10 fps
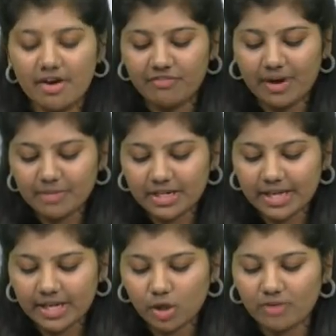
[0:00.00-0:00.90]
from the
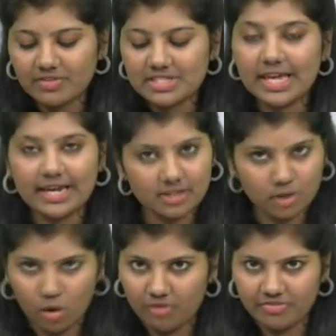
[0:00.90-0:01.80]
date on which they enter
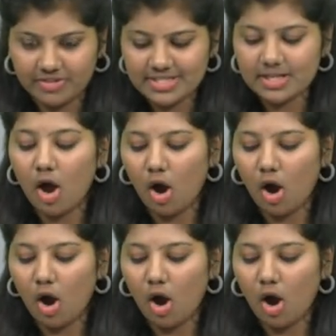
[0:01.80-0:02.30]
the office,